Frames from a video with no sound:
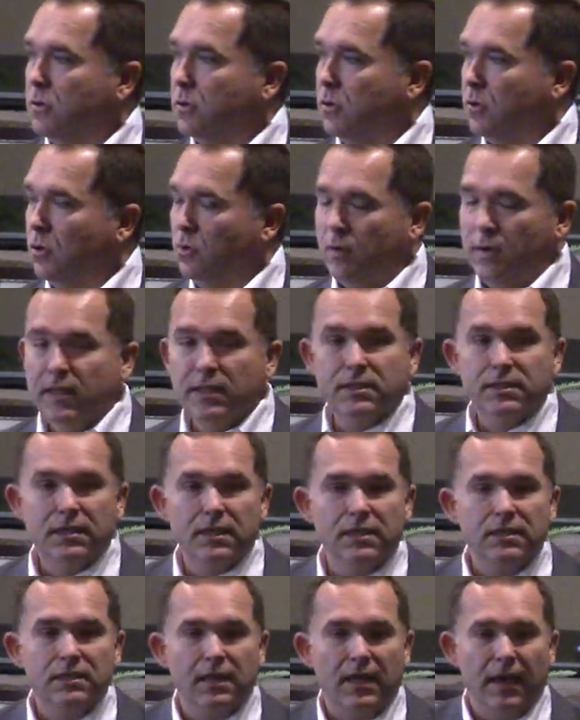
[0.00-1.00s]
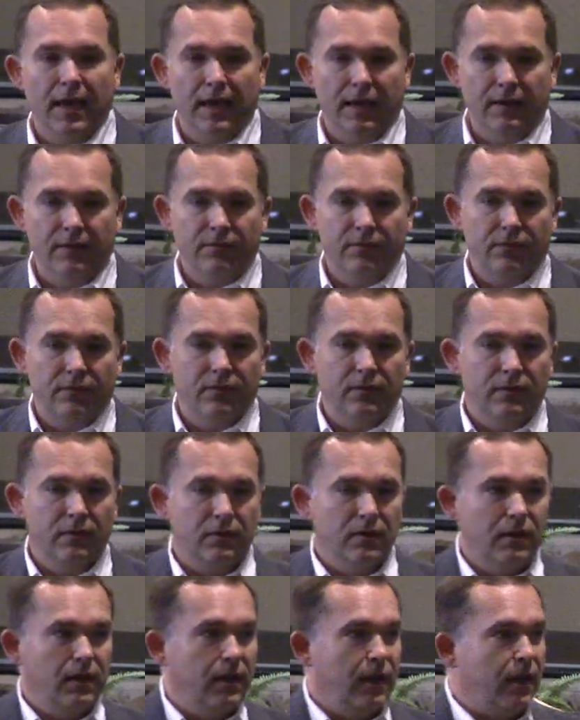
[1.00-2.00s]
who ends this life
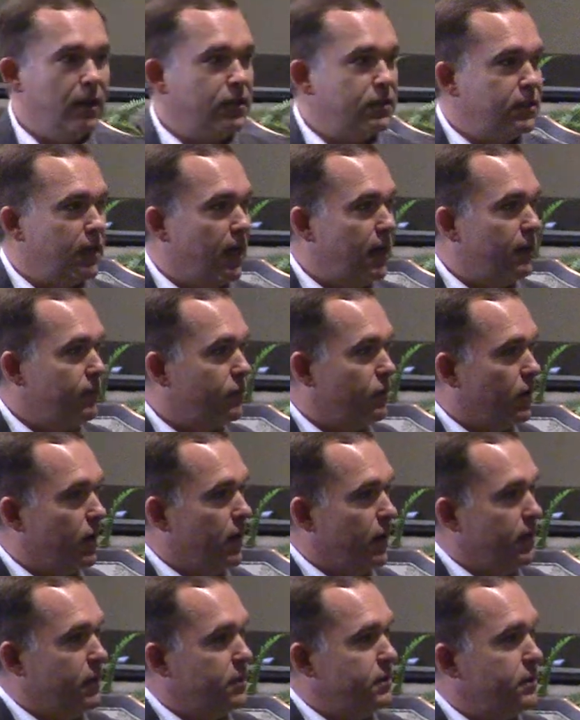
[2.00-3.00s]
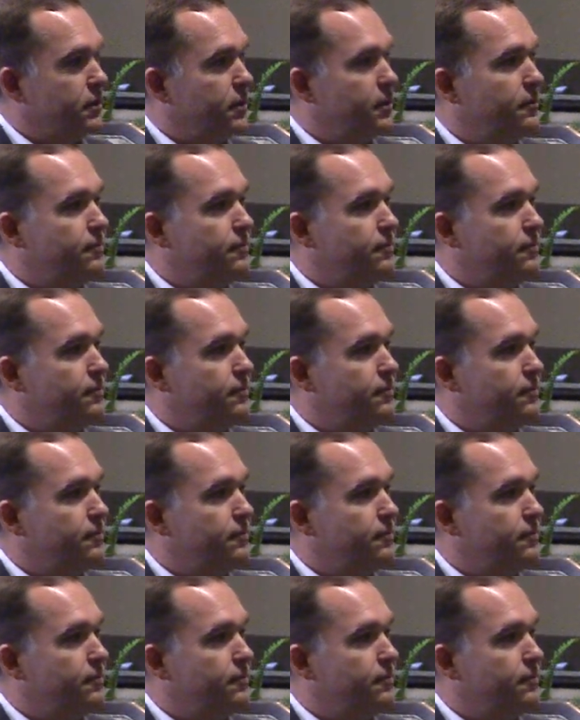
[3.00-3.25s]
outside of Christ.